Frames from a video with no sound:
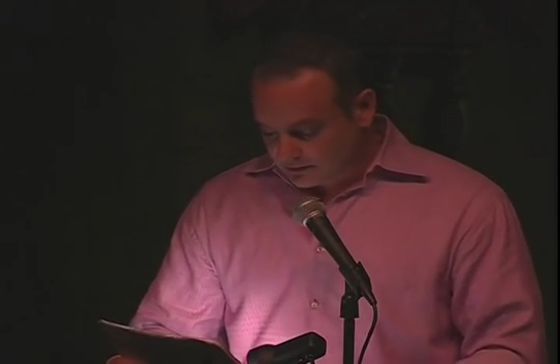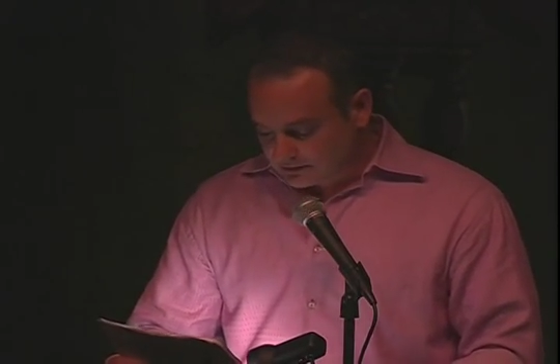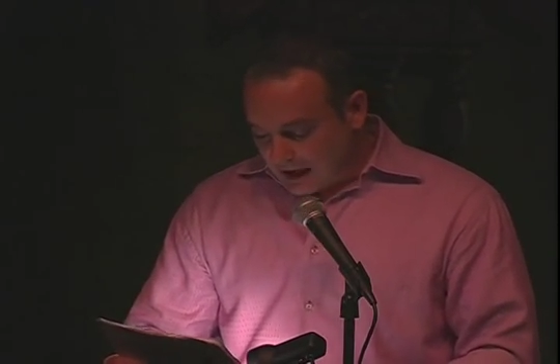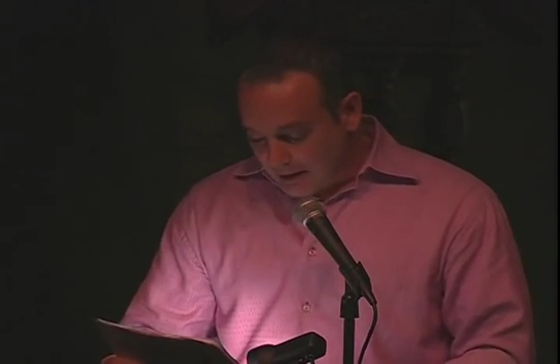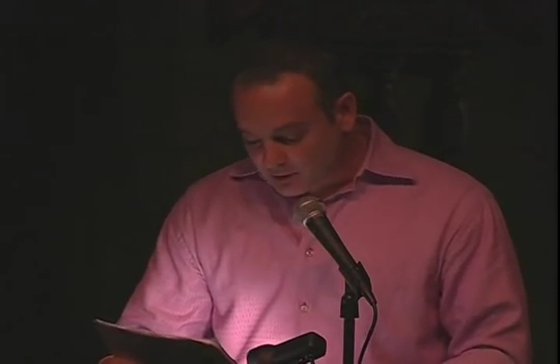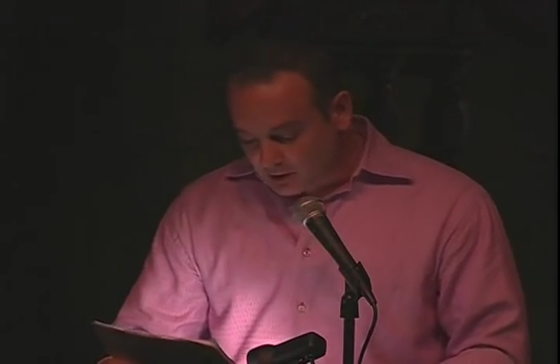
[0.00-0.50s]

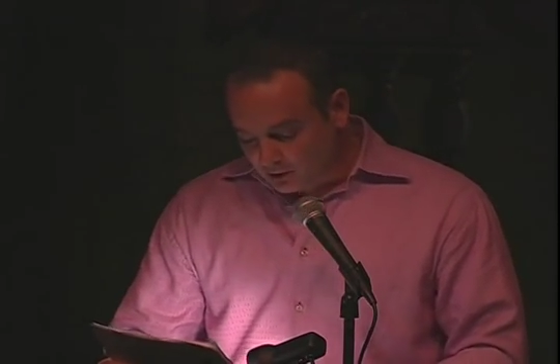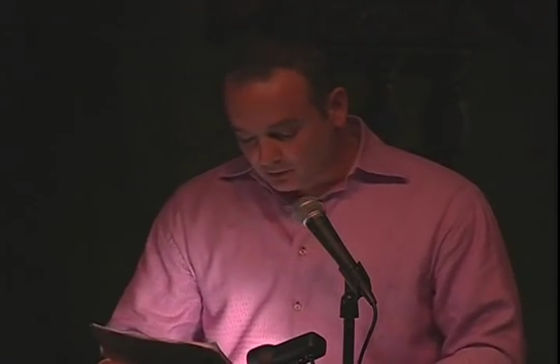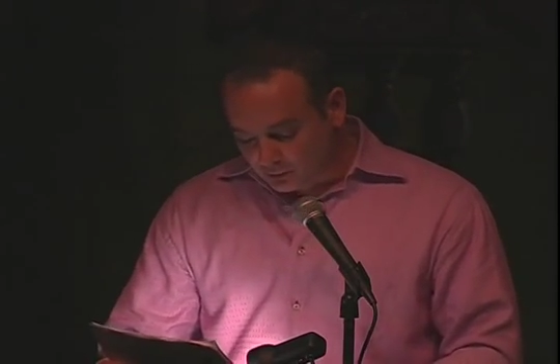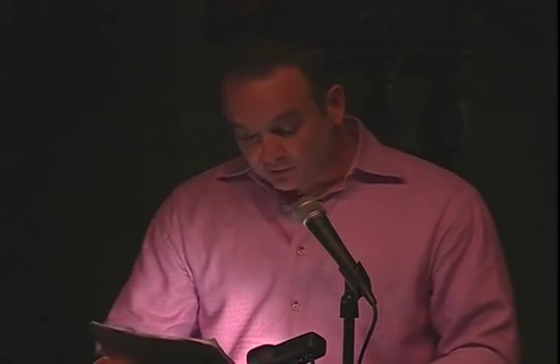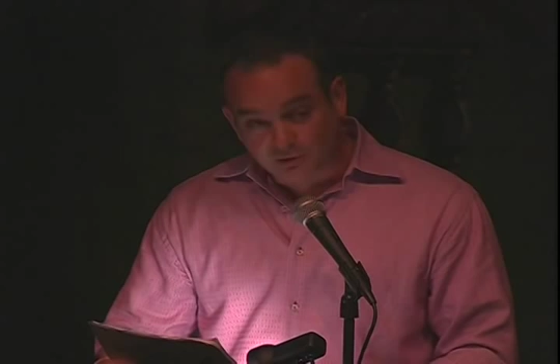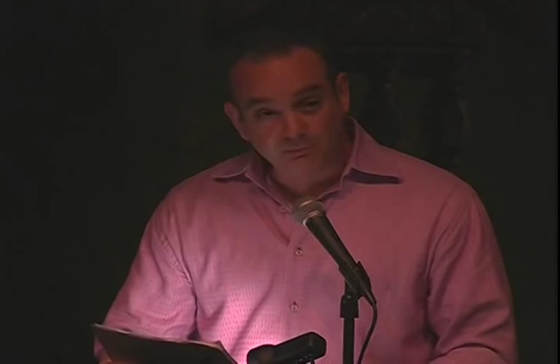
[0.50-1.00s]
Domino,
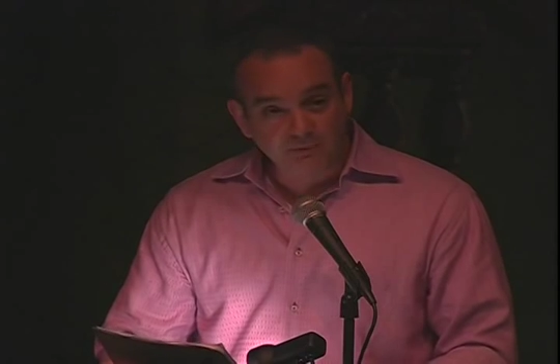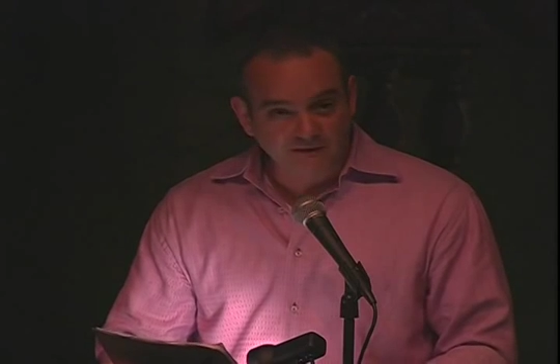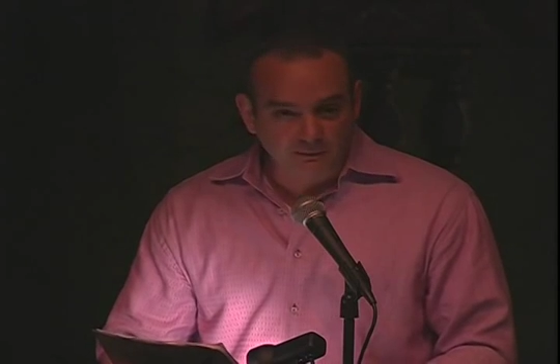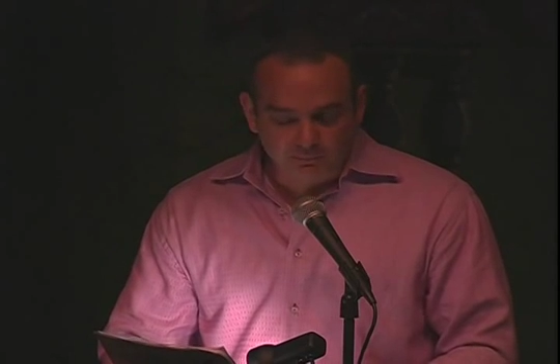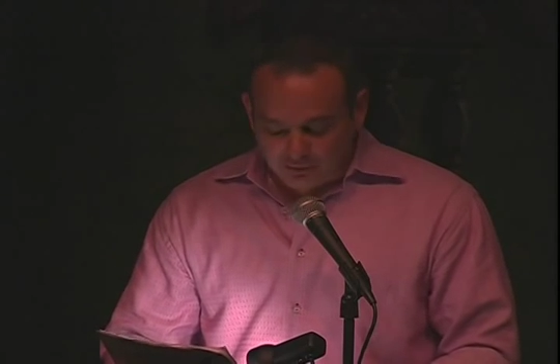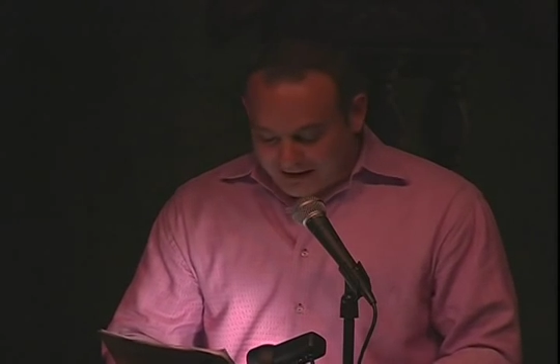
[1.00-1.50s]
who was a bit of
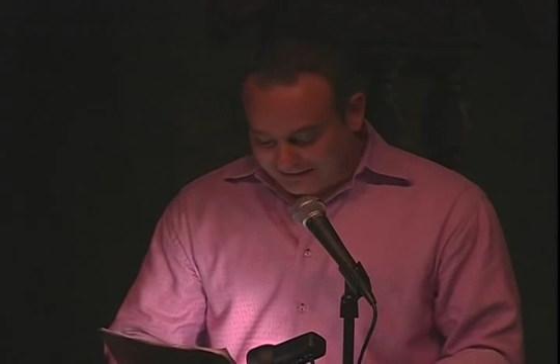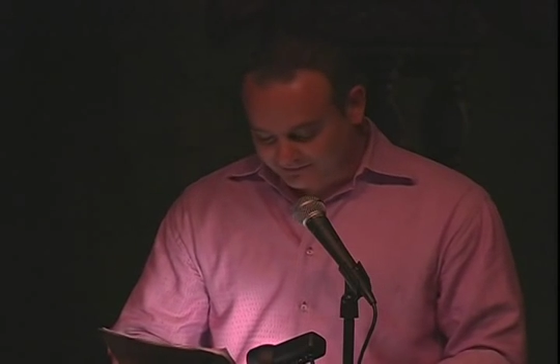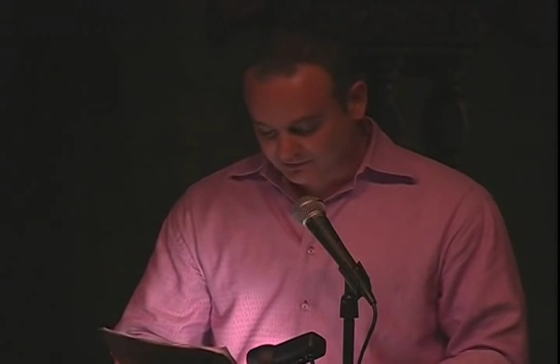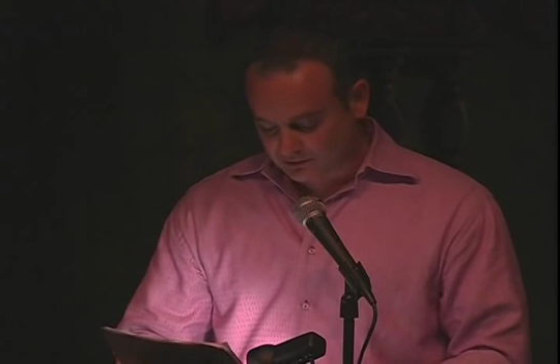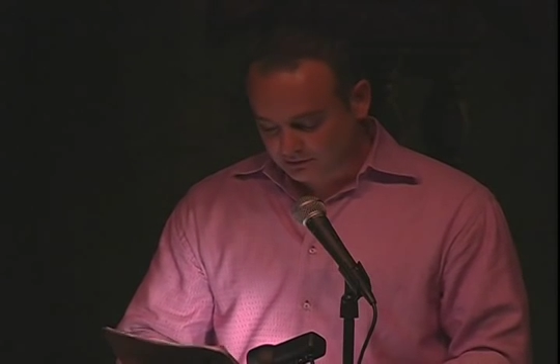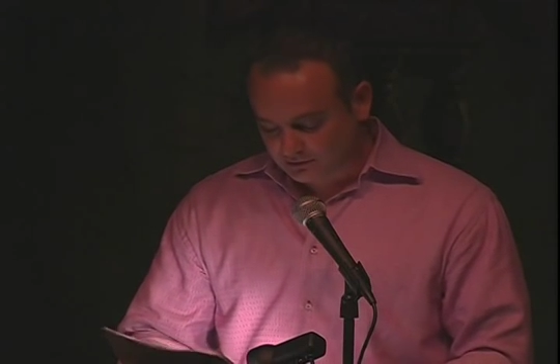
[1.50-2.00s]
a
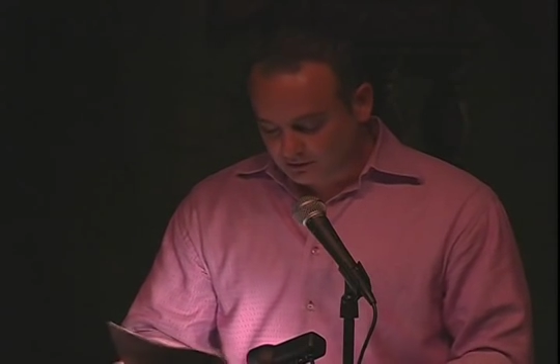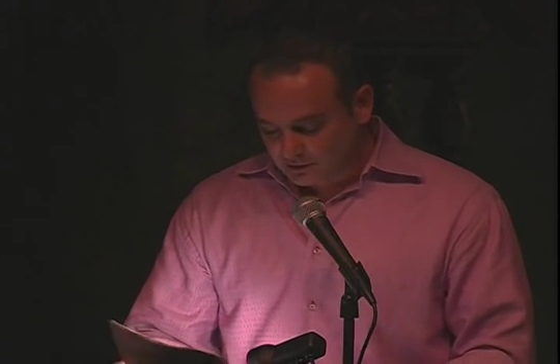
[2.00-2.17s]
prankster,